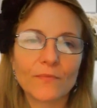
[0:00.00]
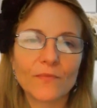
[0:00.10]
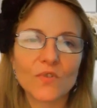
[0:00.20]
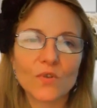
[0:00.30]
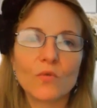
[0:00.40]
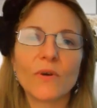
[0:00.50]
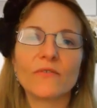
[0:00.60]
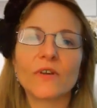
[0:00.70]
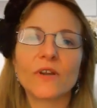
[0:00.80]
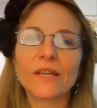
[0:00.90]
So you, my
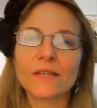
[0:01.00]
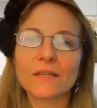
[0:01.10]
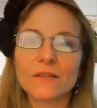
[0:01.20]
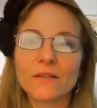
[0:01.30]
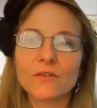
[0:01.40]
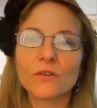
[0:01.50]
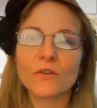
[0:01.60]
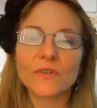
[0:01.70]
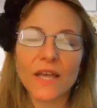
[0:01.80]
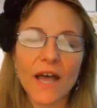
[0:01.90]
friend, get to
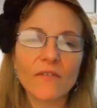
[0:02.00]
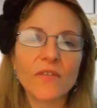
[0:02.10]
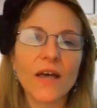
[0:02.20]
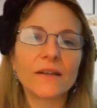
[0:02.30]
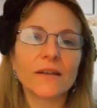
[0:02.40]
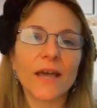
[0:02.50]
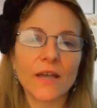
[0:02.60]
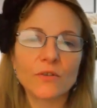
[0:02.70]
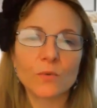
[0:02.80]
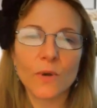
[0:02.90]
deserve to have that
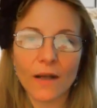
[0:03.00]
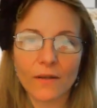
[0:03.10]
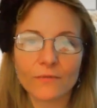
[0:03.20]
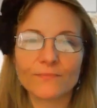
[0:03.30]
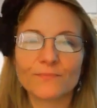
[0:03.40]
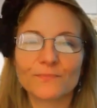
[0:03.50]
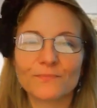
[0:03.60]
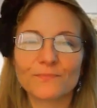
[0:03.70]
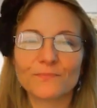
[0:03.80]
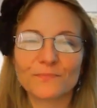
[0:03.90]
as well.
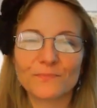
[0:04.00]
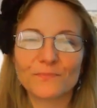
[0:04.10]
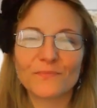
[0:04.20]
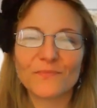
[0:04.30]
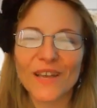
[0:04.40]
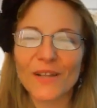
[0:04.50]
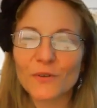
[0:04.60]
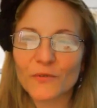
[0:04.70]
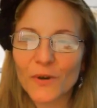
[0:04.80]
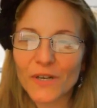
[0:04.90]
I look
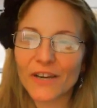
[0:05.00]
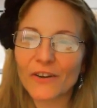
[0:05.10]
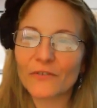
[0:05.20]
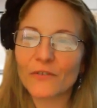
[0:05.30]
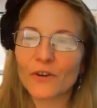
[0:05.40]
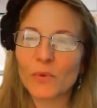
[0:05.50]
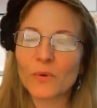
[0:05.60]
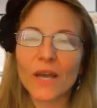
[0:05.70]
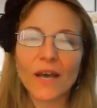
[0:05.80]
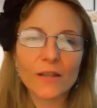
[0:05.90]
forward to hearing from you.
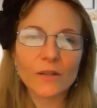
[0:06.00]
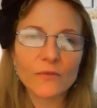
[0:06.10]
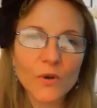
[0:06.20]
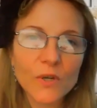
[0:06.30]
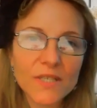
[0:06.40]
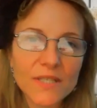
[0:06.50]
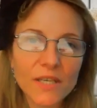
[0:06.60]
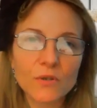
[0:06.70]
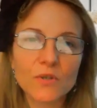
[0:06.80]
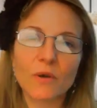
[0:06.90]
I look forward to
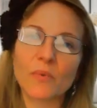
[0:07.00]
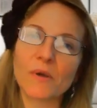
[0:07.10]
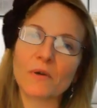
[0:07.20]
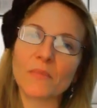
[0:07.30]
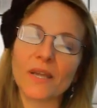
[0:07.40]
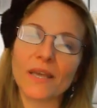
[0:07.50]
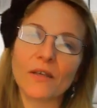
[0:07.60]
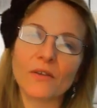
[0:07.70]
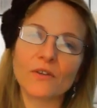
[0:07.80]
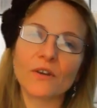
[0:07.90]
seeing you jumping on my
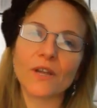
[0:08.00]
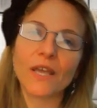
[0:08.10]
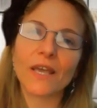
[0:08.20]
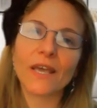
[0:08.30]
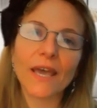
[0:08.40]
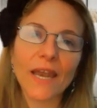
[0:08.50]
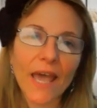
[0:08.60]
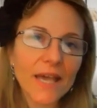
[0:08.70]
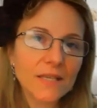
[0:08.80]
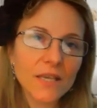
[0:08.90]
calendar and
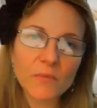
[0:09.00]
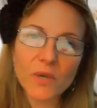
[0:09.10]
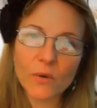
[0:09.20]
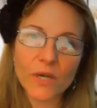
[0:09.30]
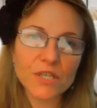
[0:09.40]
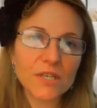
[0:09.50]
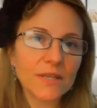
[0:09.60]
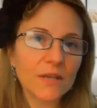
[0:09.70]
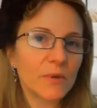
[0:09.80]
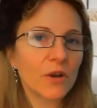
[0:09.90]
asking me questions.
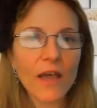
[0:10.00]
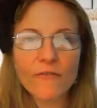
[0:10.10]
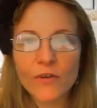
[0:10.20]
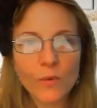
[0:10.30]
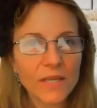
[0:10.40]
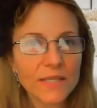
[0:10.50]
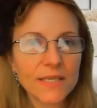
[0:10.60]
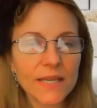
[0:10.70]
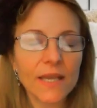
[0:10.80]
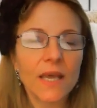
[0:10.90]
I'm here every
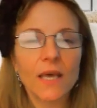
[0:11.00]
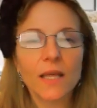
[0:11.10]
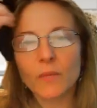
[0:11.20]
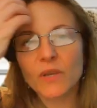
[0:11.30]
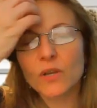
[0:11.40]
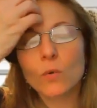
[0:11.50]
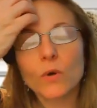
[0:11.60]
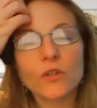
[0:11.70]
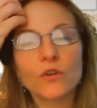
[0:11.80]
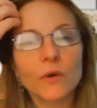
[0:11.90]
Wednesday. Let me know what
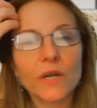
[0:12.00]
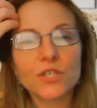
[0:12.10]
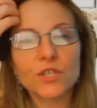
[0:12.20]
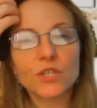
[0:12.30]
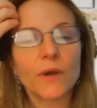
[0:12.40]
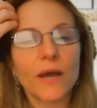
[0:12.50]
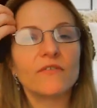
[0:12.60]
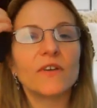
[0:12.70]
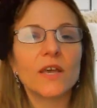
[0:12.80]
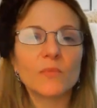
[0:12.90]
other questions you have,
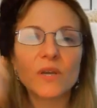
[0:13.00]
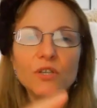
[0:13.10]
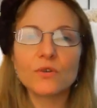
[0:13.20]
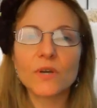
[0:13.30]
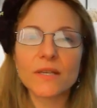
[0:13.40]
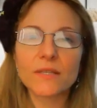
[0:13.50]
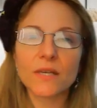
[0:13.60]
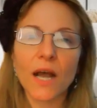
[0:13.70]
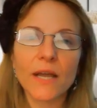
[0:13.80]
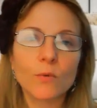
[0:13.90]
because you guys
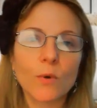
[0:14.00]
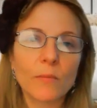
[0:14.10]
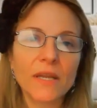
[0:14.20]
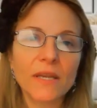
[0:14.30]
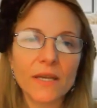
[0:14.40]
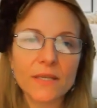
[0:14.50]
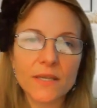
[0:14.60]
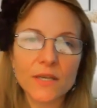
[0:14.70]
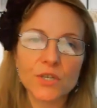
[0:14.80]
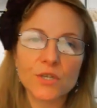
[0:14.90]
guide what my next
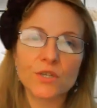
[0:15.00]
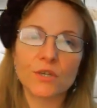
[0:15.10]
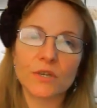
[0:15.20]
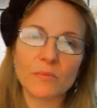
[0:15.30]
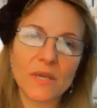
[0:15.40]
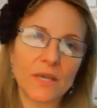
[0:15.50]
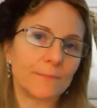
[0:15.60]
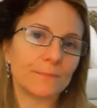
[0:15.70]
session is going to be.